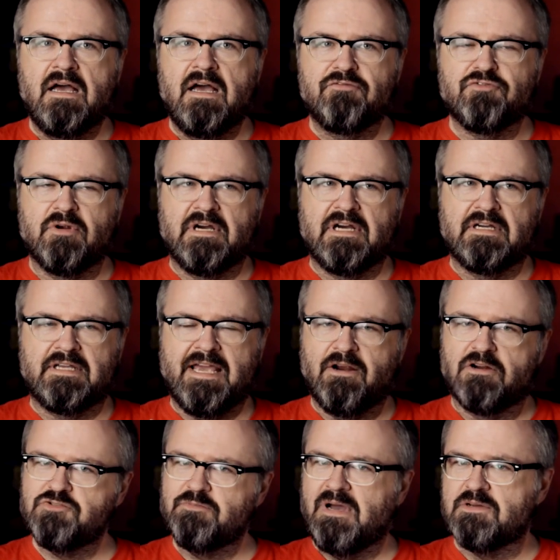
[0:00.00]
for, uh,
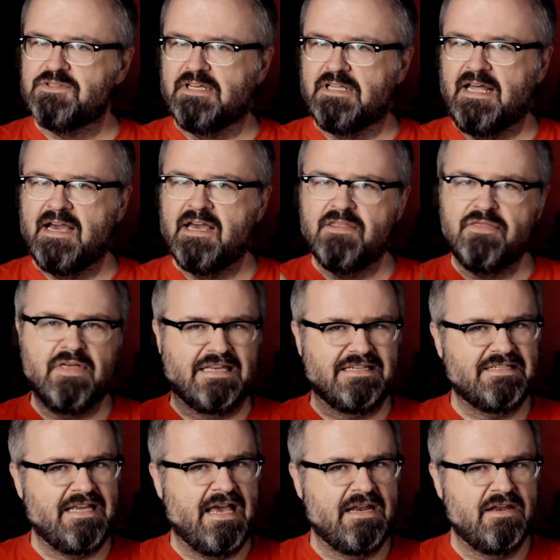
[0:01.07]
gangers from House Goliath
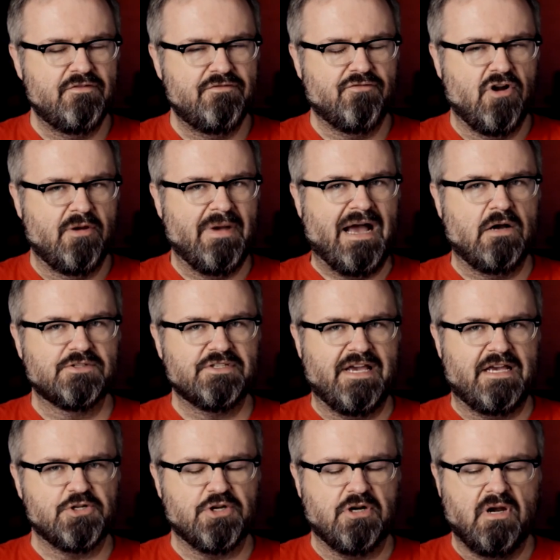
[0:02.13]
and 10 from House
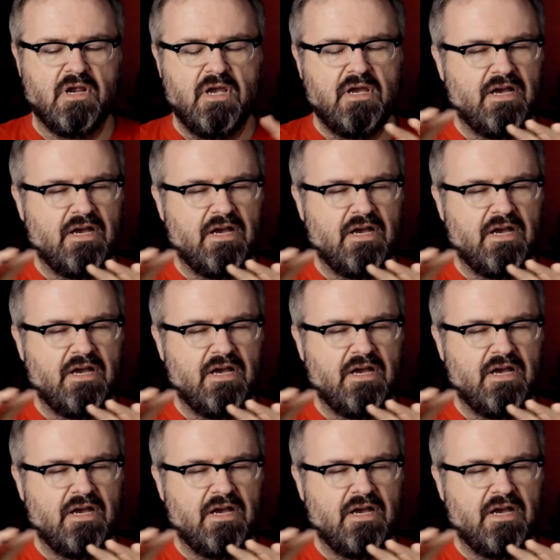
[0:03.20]
Escher.